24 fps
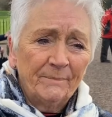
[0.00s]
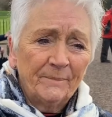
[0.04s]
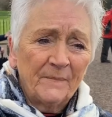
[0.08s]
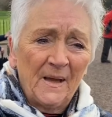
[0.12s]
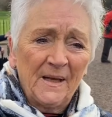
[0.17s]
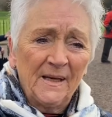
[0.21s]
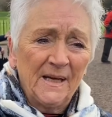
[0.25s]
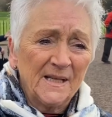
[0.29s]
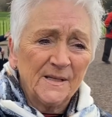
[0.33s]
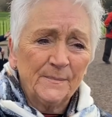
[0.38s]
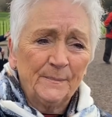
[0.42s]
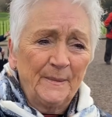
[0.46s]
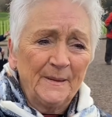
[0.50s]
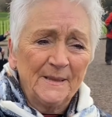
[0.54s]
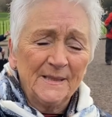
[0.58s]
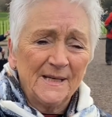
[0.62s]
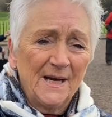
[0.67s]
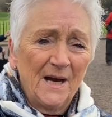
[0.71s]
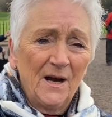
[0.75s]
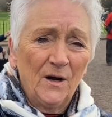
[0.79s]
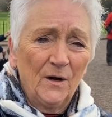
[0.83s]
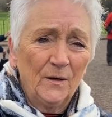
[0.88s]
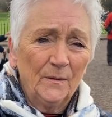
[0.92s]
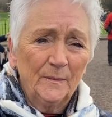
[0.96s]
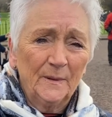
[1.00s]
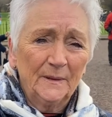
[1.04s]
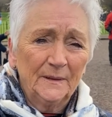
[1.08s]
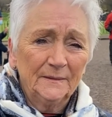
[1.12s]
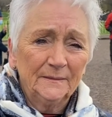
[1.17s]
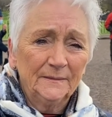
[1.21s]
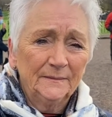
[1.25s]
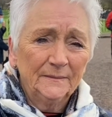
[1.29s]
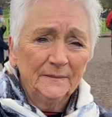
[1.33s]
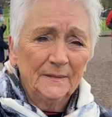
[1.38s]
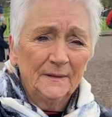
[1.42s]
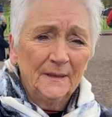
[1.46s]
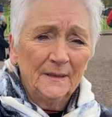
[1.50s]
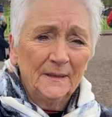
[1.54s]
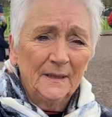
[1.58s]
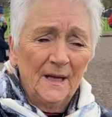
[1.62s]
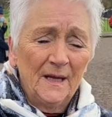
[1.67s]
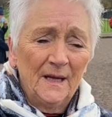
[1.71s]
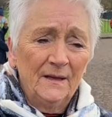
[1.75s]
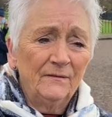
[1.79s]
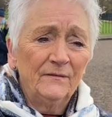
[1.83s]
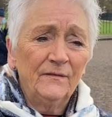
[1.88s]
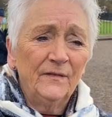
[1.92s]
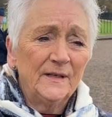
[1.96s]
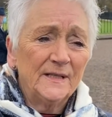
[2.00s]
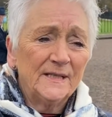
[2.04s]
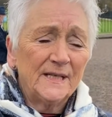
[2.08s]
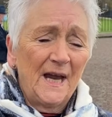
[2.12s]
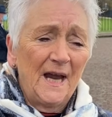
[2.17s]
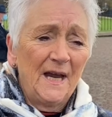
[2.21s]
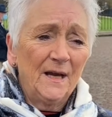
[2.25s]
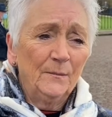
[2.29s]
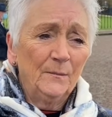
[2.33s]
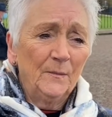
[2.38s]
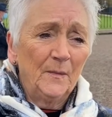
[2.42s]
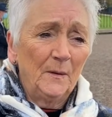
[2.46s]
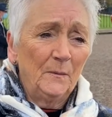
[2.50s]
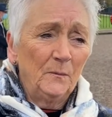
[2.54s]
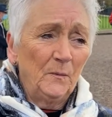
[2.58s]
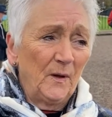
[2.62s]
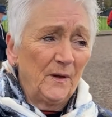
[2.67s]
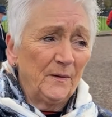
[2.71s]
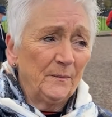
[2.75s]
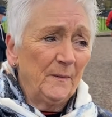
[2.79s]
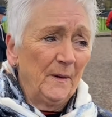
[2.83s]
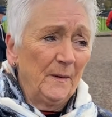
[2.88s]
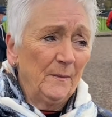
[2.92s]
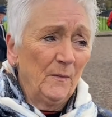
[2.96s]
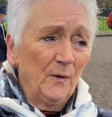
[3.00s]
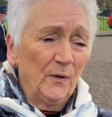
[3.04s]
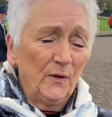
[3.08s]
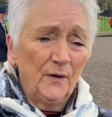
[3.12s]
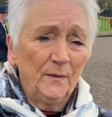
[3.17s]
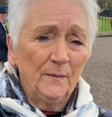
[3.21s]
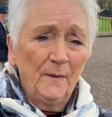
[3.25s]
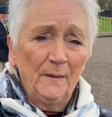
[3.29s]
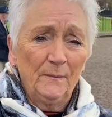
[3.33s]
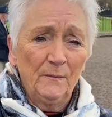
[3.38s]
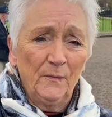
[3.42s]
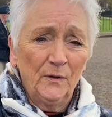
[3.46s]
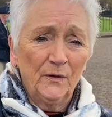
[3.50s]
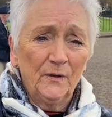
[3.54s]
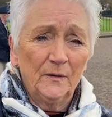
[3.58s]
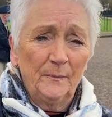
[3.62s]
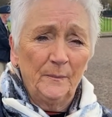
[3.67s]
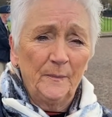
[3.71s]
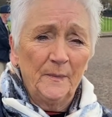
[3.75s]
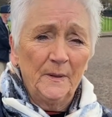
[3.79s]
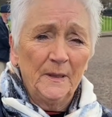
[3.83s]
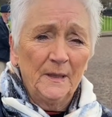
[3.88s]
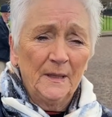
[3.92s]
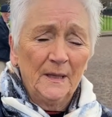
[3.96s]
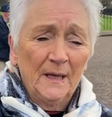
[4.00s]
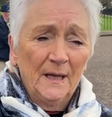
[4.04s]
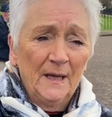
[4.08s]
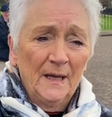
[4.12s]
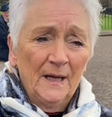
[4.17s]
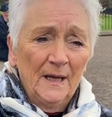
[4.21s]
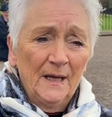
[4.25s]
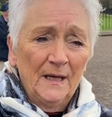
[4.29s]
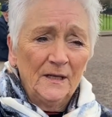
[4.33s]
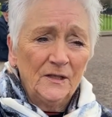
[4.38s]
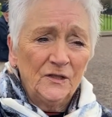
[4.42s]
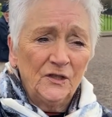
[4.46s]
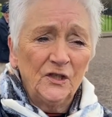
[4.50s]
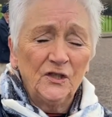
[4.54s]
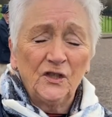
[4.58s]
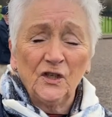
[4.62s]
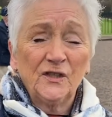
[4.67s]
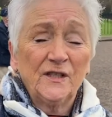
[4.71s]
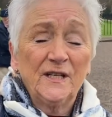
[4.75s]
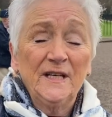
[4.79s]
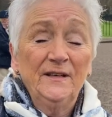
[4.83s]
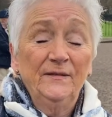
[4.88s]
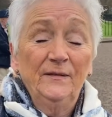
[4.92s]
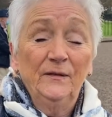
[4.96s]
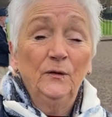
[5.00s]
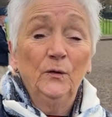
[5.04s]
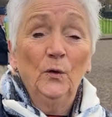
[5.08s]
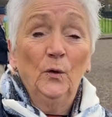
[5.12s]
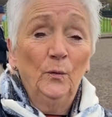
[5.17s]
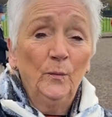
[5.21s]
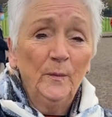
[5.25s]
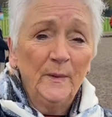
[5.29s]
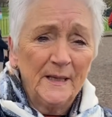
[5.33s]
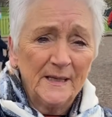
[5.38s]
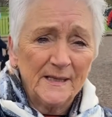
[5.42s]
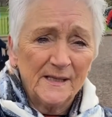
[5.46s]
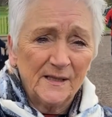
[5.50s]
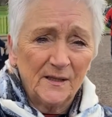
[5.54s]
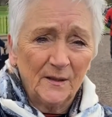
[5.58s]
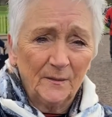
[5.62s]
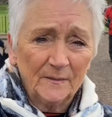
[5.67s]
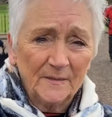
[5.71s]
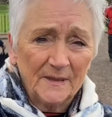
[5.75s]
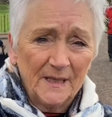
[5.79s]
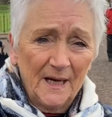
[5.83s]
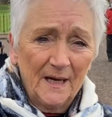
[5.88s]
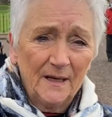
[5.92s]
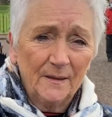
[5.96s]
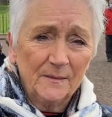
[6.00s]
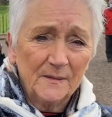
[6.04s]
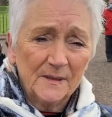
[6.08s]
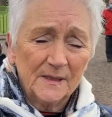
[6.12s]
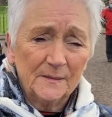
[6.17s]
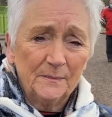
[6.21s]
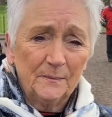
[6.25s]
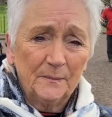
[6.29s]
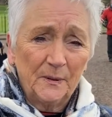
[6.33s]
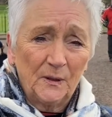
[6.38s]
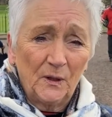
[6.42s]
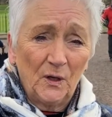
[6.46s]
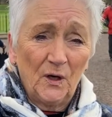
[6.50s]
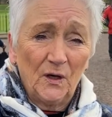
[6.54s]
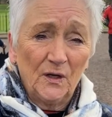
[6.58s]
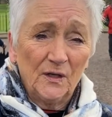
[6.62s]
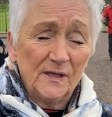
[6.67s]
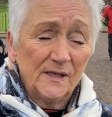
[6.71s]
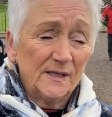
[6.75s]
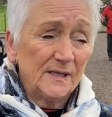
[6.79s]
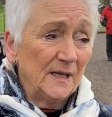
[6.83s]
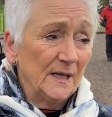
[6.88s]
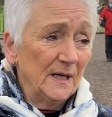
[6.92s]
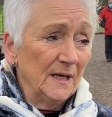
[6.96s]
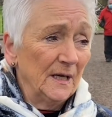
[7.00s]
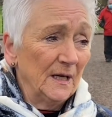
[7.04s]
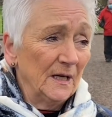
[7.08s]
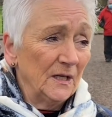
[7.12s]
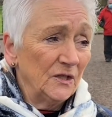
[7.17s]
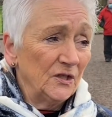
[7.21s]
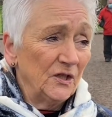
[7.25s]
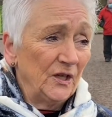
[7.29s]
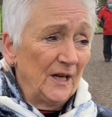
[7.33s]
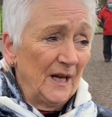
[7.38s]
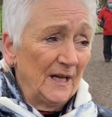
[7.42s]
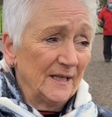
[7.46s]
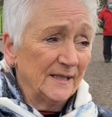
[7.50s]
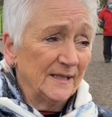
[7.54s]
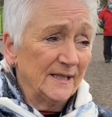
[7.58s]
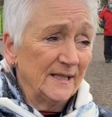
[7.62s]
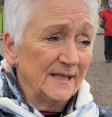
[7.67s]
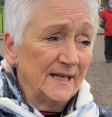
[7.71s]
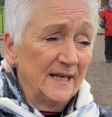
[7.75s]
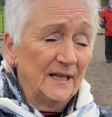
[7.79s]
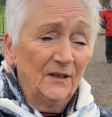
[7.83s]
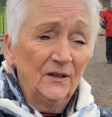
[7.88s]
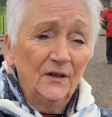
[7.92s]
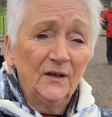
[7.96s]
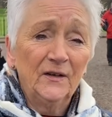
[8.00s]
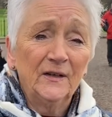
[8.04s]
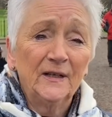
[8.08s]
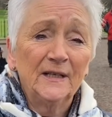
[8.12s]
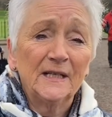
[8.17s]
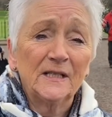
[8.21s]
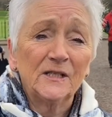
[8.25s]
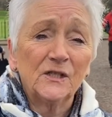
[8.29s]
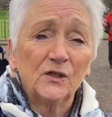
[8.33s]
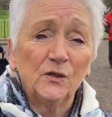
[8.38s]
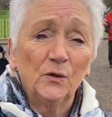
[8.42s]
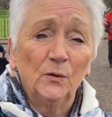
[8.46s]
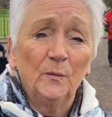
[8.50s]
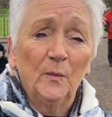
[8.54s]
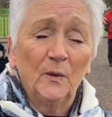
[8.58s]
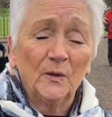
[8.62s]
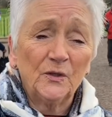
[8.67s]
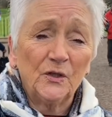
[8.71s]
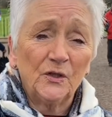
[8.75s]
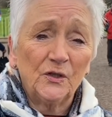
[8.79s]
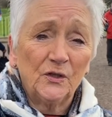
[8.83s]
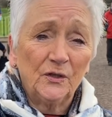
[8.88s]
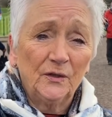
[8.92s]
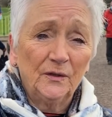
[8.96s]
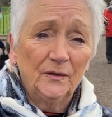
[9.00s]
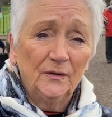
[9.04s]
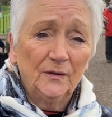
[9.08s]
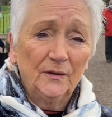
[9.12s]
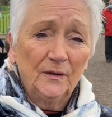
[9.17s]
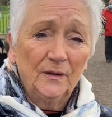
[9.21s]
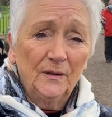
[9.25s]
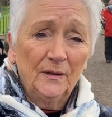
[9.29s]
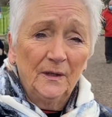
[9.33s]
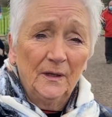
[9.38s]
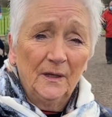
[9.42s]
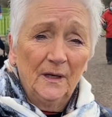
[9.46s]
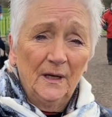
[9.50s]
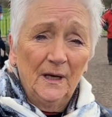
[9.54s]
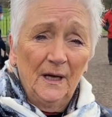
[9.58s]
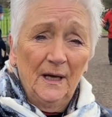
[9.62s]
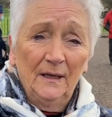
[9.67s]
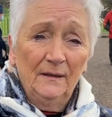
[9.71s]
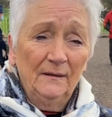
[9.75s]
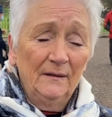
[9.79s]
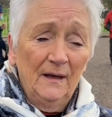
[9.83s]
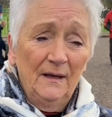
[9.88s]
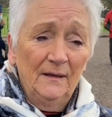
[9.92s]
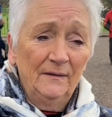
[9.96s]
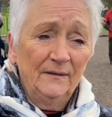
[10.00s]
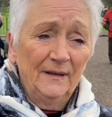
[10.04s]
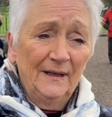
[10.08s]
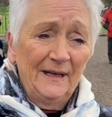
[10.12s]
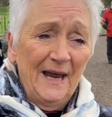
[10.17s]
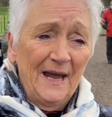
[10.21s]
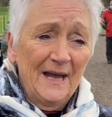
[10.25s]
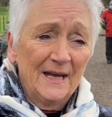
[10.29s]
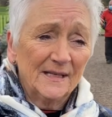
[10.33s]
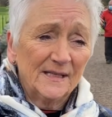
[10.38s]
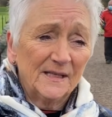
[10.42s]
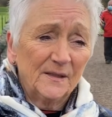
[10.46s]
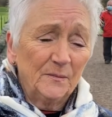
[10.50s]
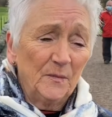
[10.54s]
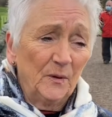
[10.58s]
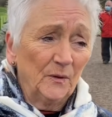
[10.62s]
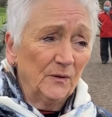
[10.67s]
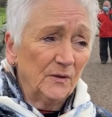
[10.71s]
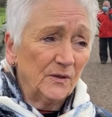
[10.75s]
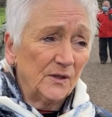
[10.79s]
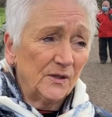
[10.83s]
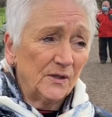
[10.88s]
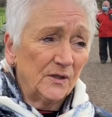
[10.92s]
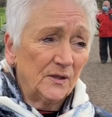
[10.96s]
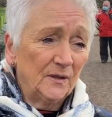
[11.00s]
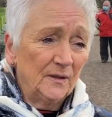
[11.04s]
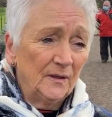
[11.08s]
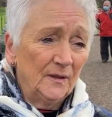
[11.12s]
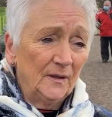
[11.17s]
It has been terrible. Every time I'm with my mother, she doesn't even know me sometimes because she has deteriorated so much in the last month